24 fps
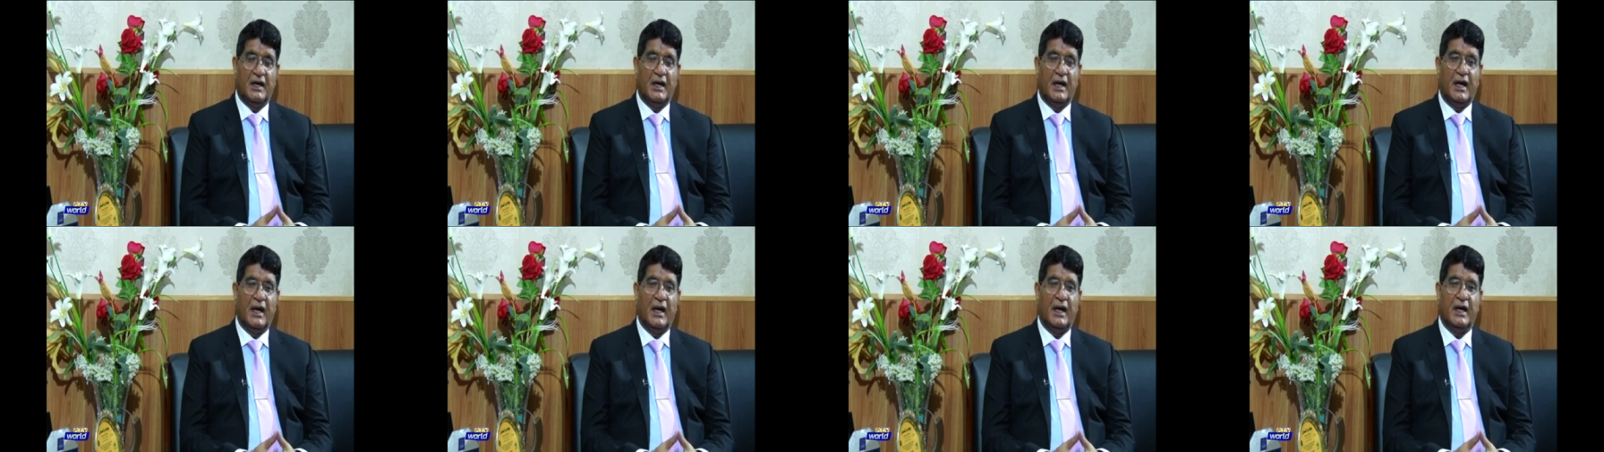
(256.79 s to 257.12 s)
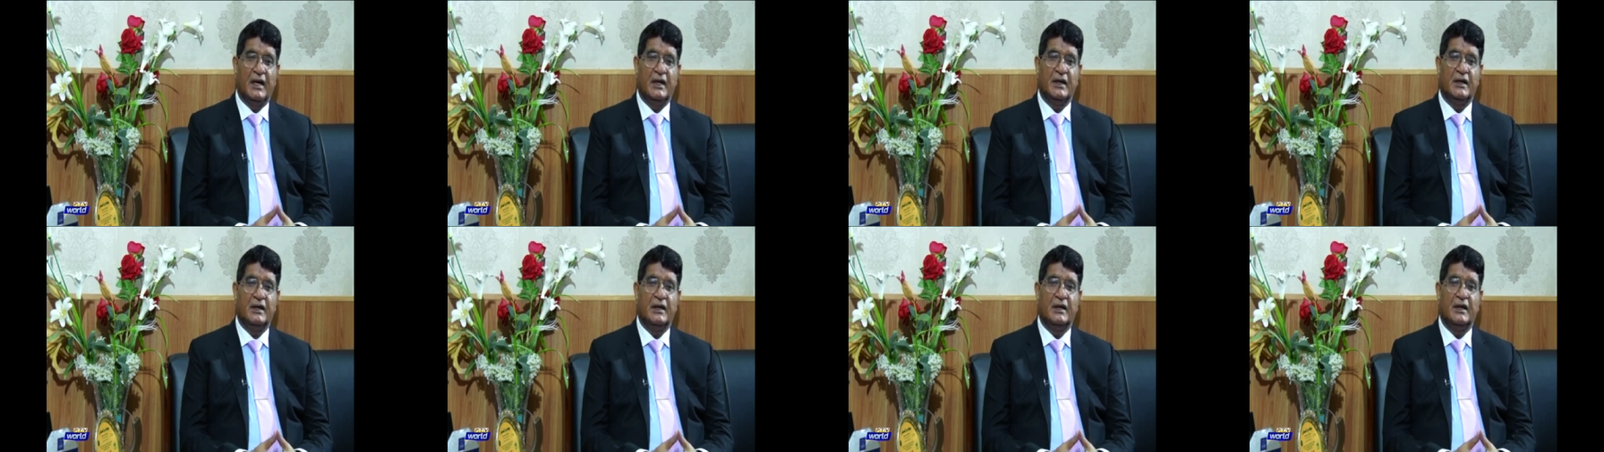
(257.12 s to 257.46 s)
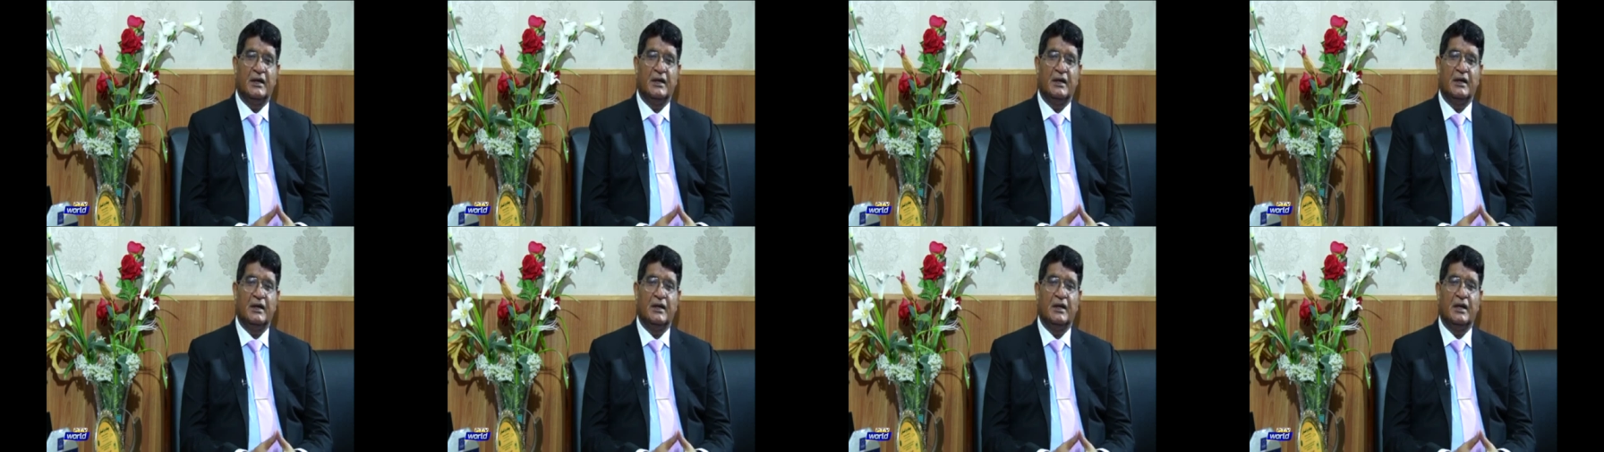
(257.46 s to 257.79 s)
and
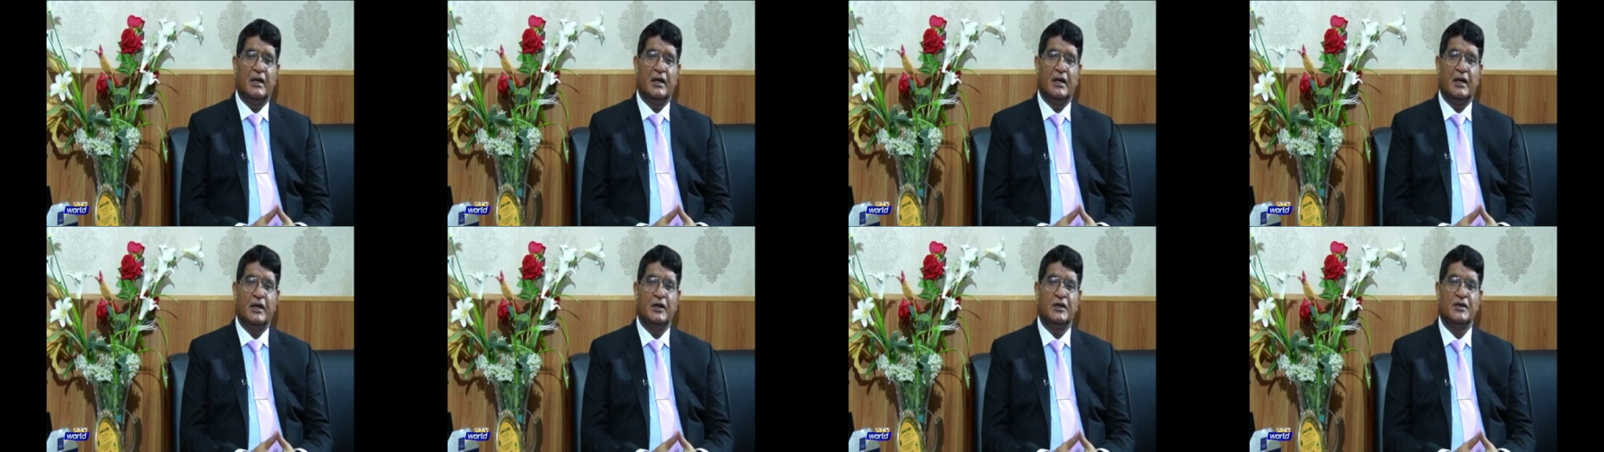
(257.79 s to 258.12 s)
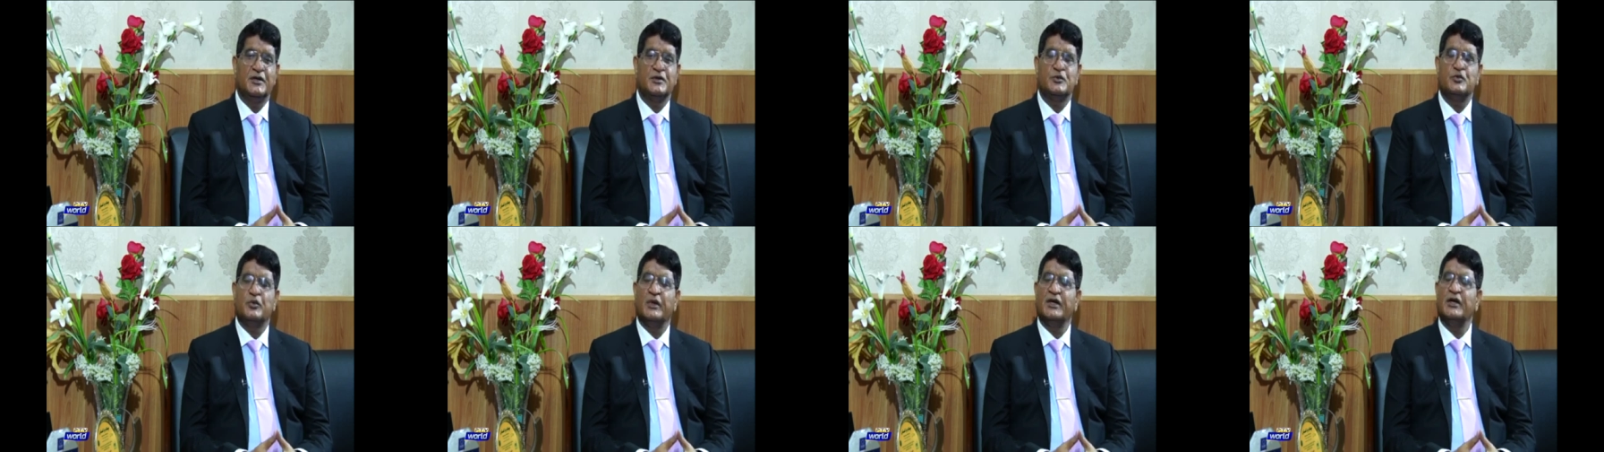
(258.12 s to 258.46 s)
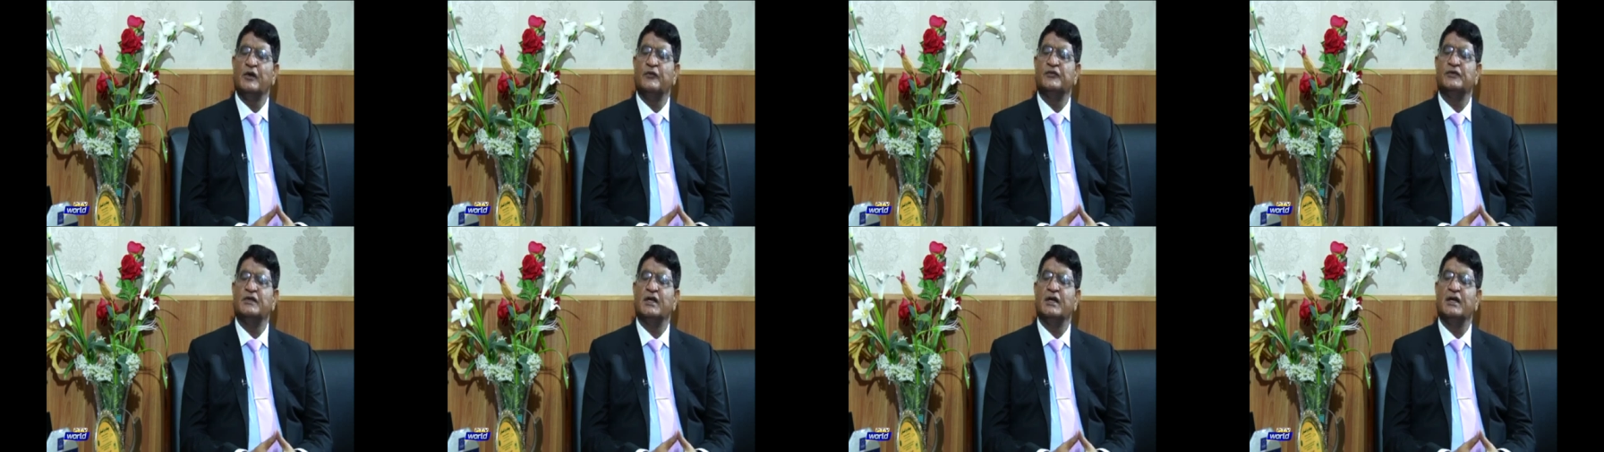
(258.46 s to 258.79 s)
it is one
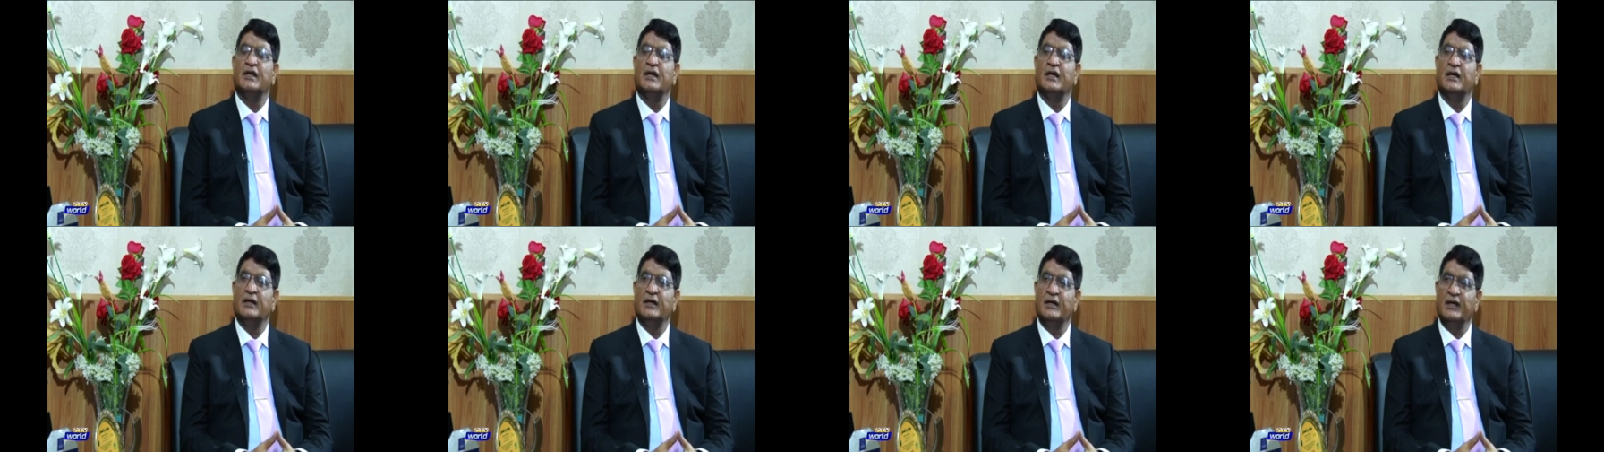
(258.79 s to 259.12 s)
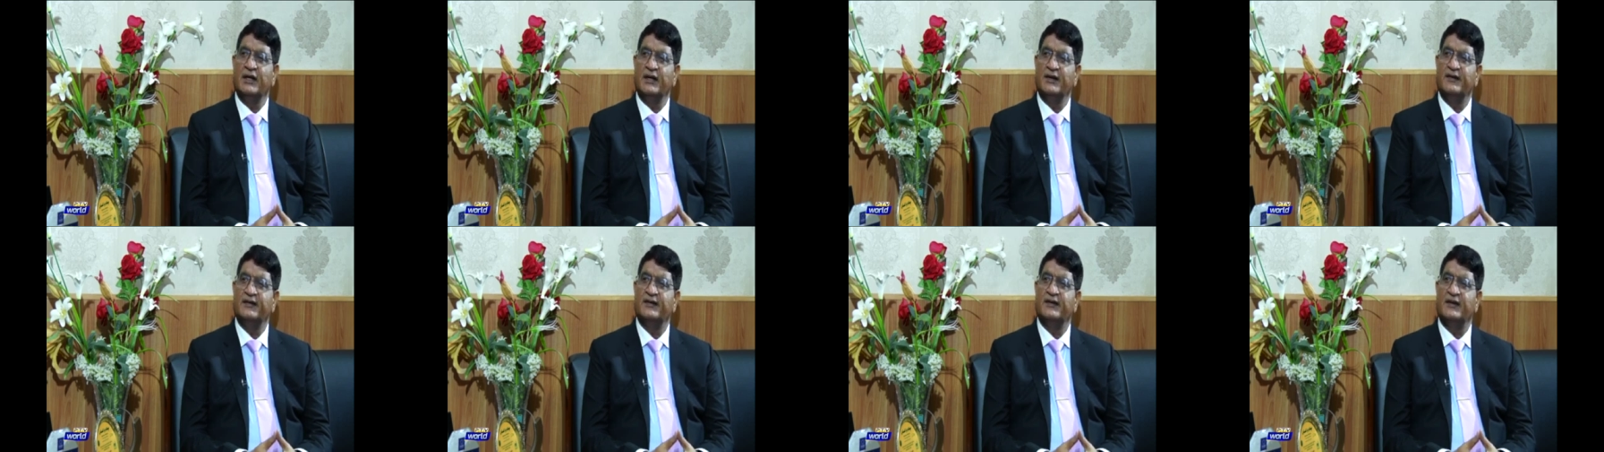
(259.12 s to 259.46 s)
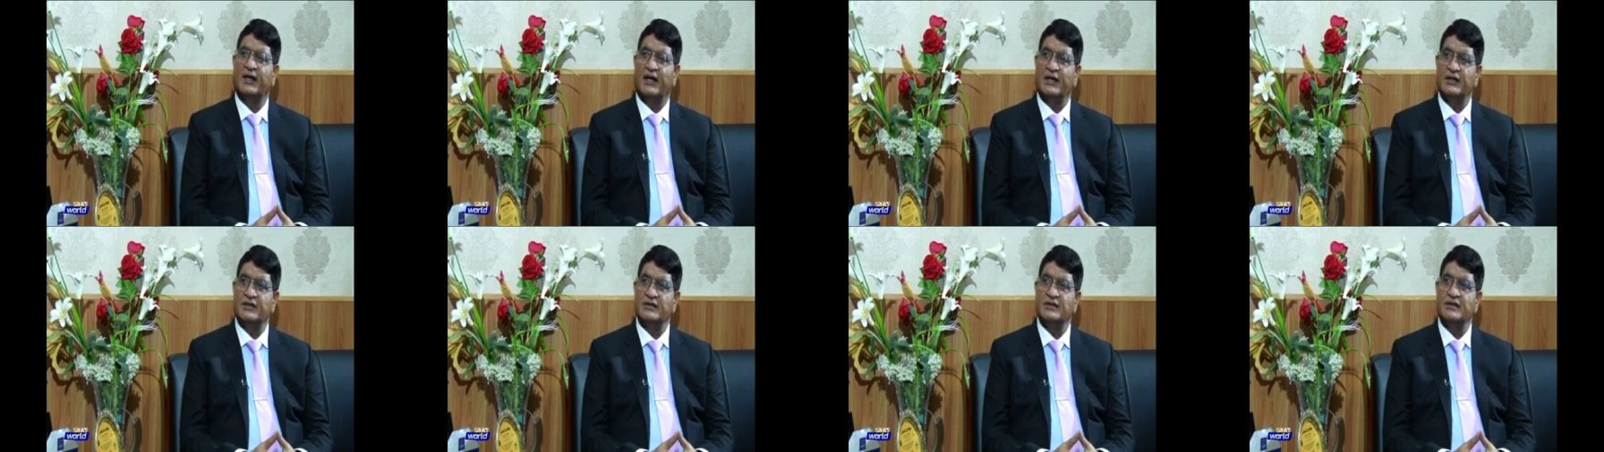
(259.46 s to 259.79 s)
of the learning
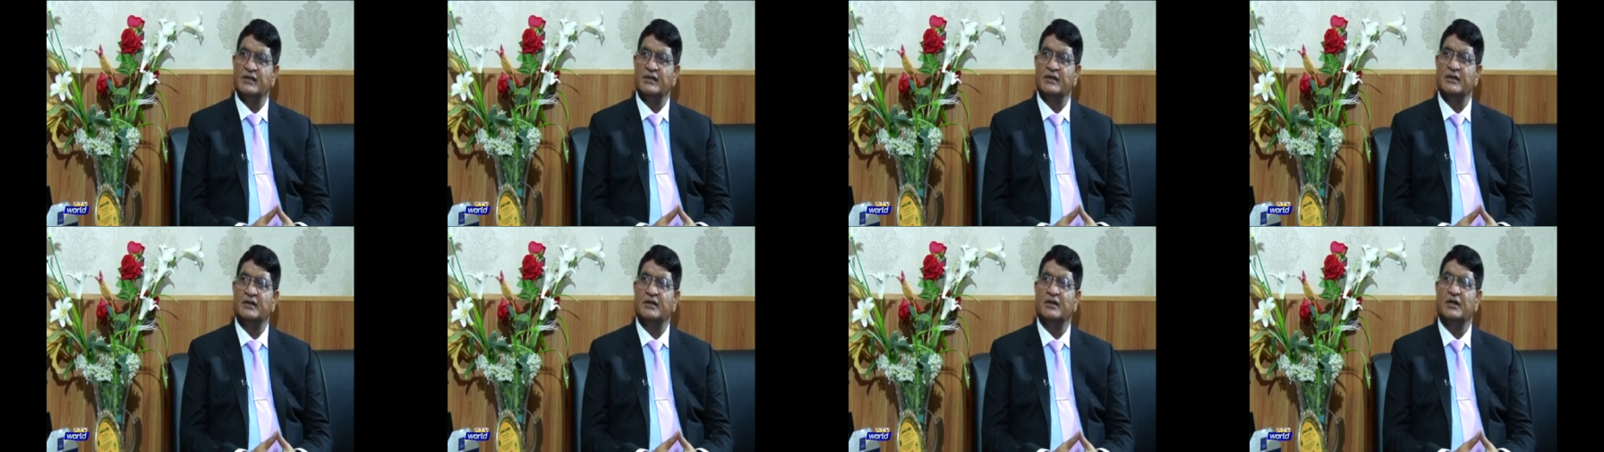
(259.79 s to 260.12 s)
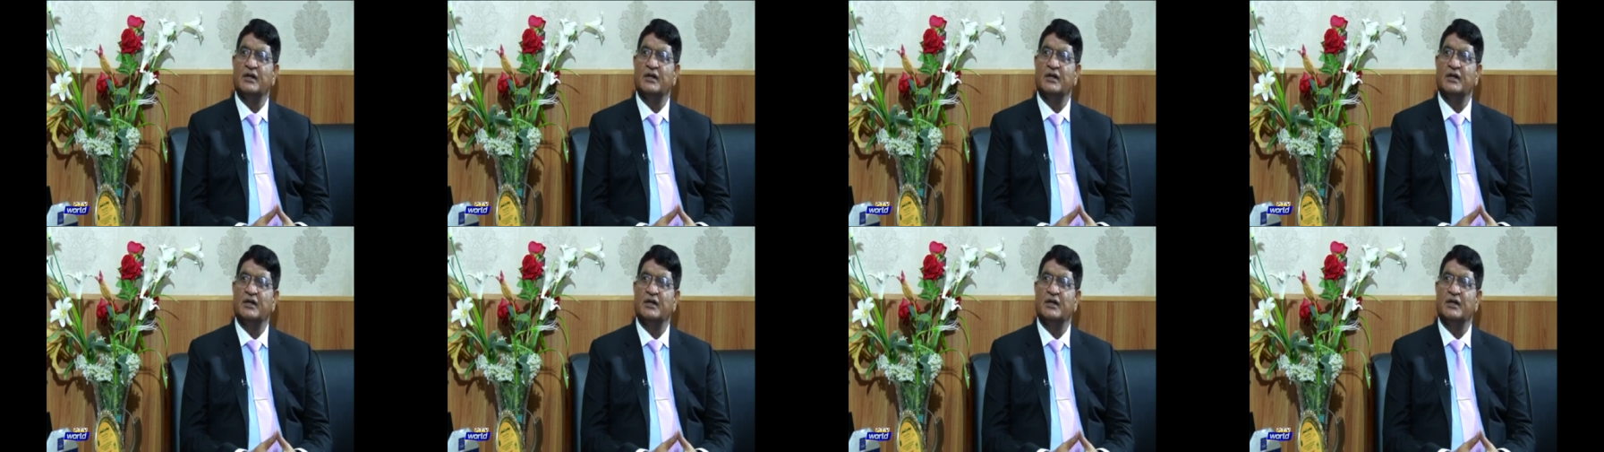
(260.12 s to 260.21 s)
center